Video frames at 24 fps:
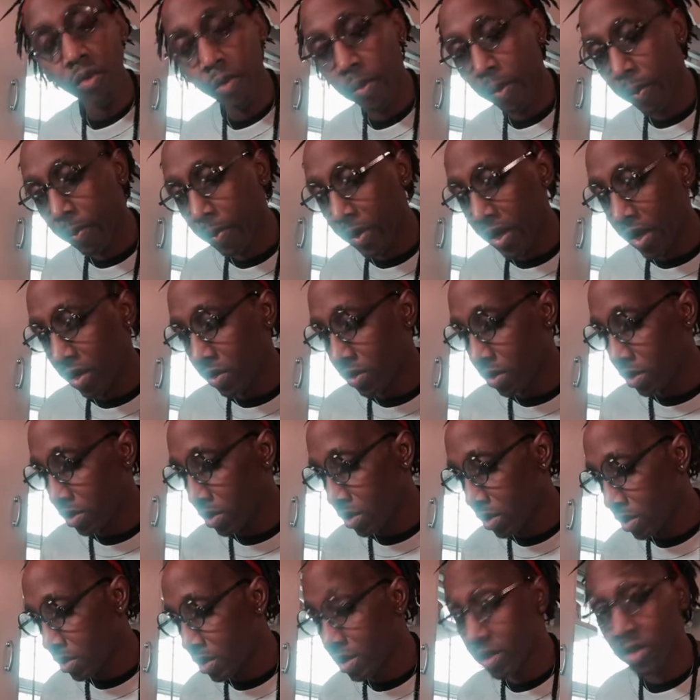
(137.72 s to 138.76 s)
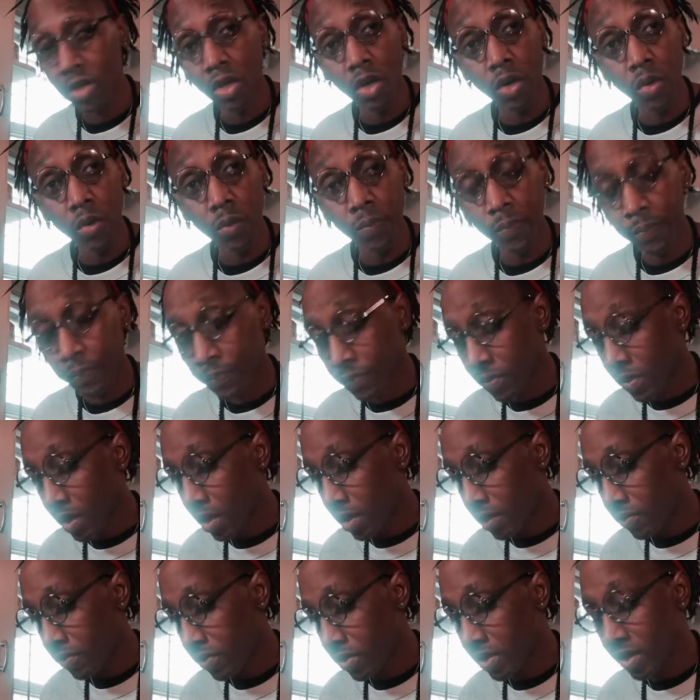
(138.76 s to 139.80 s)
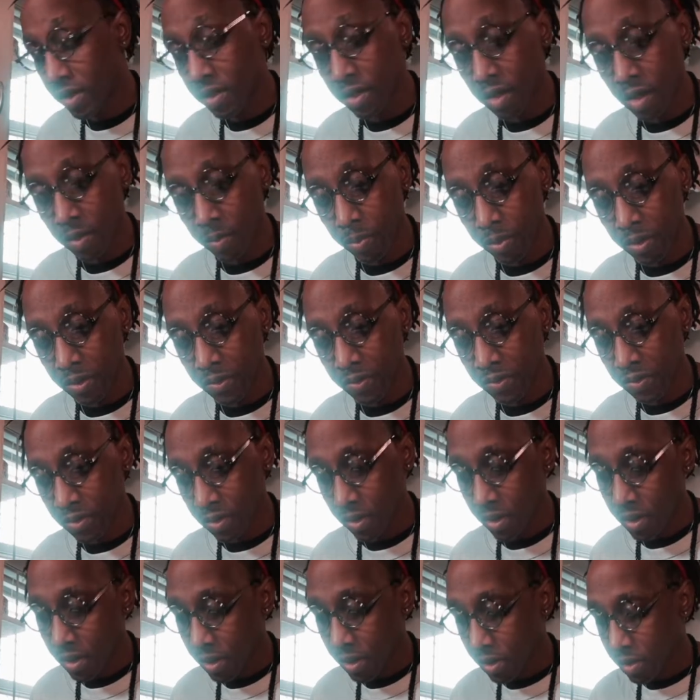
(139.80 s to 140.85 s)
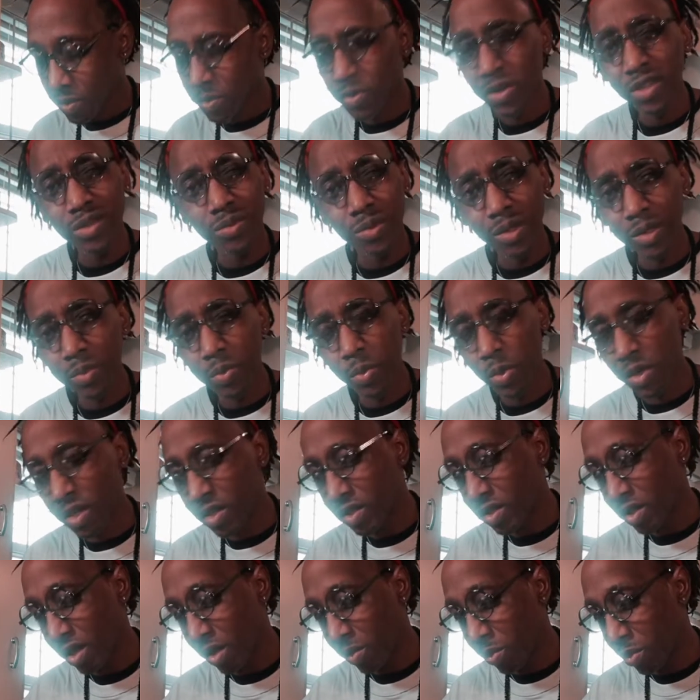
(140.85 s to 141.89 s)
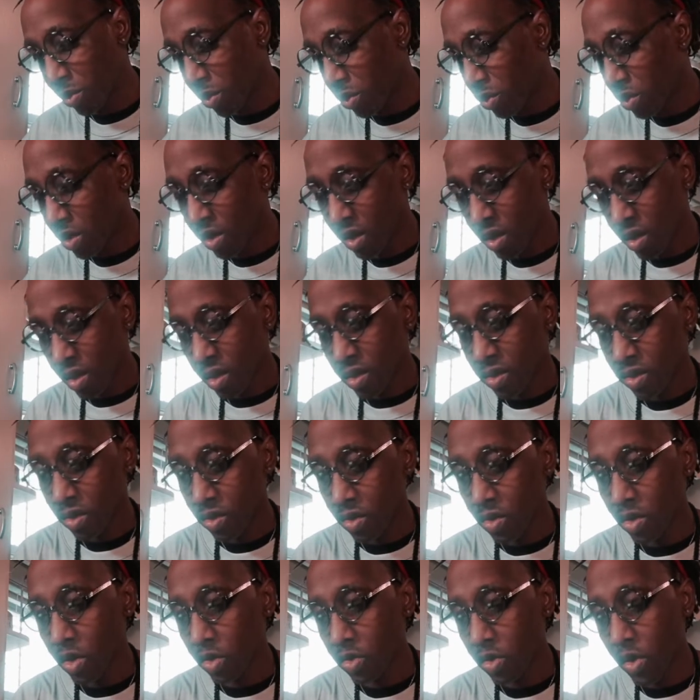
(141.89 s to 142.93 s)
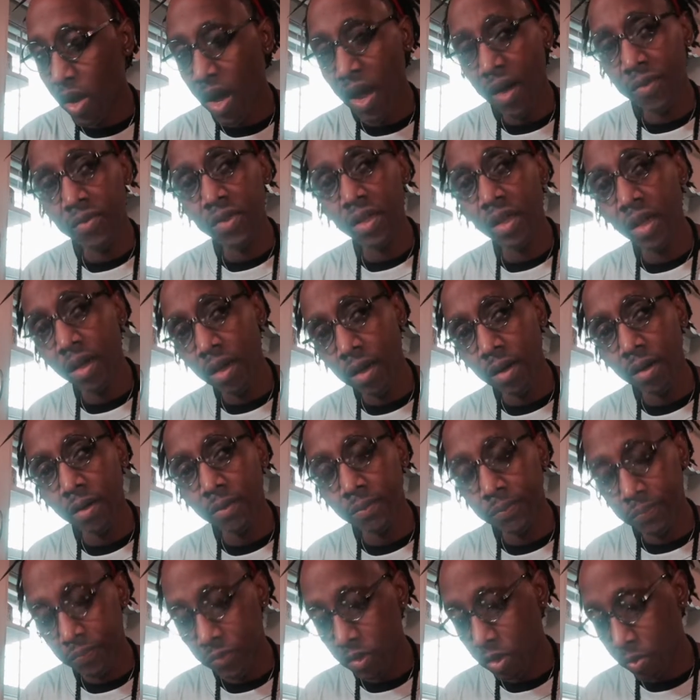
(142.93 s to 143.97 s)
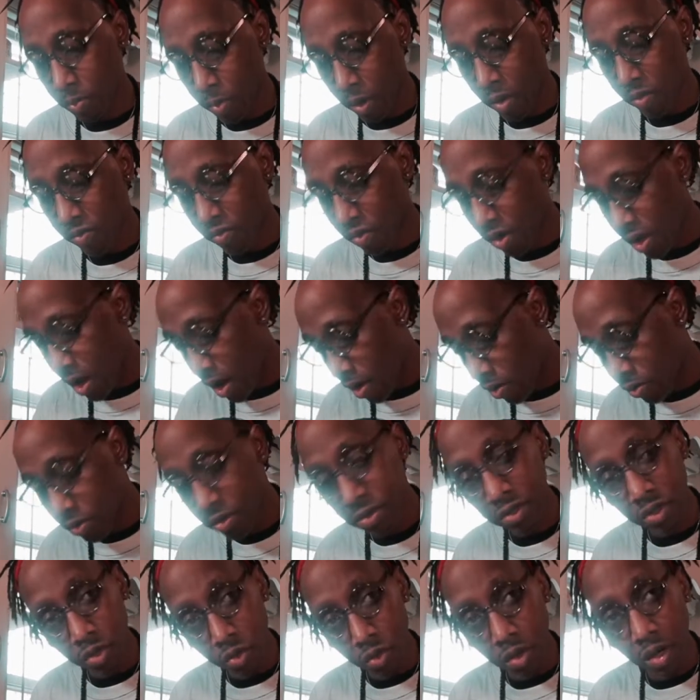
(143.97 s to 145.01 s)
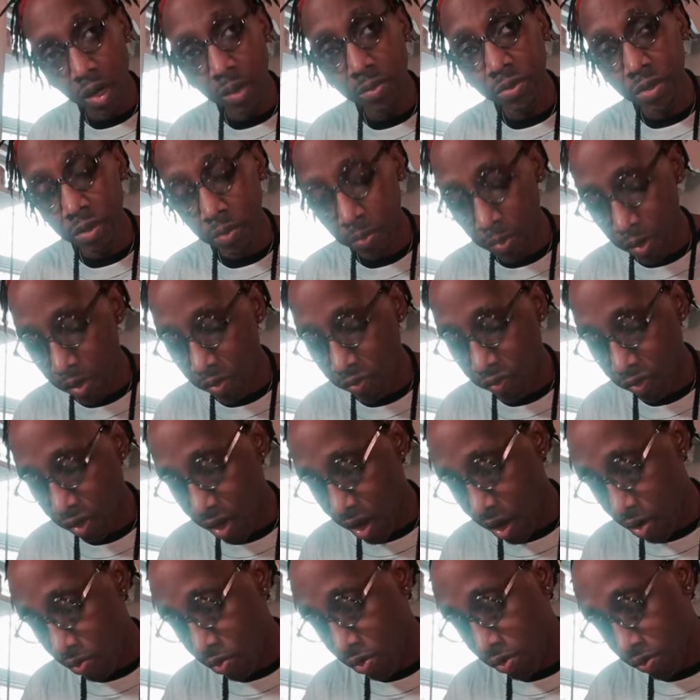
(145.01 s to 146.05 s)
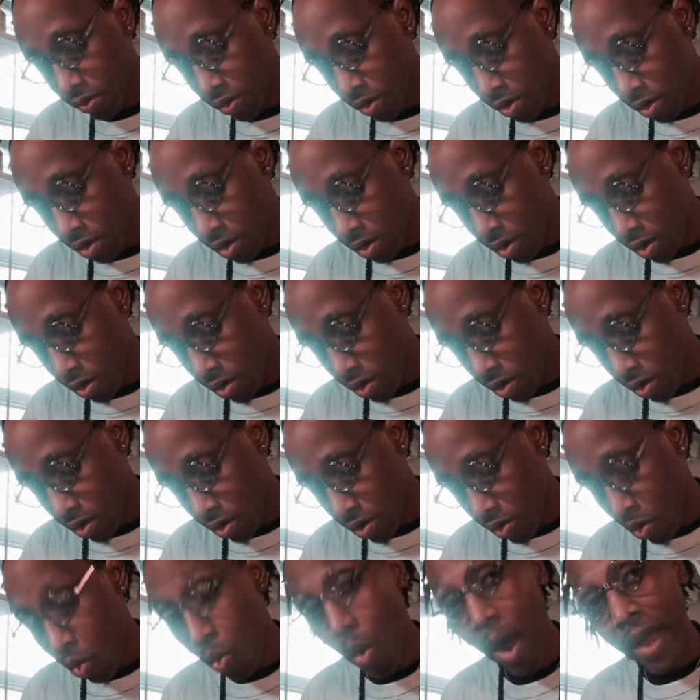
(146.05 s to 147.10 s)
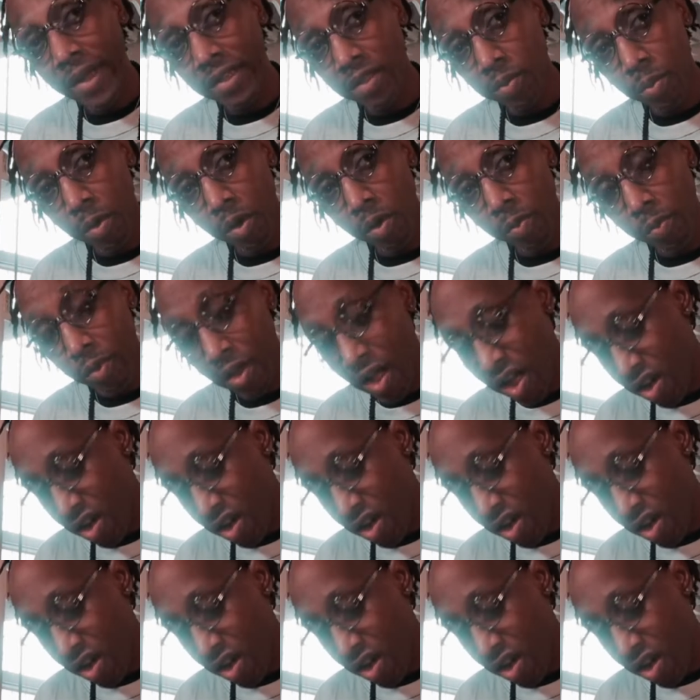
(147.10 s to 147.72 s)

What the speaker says: off with preparing the dough for the dumplings. It's pretty simple. So you know you have the spelt flour, 2 cups of spelt flour, white spelt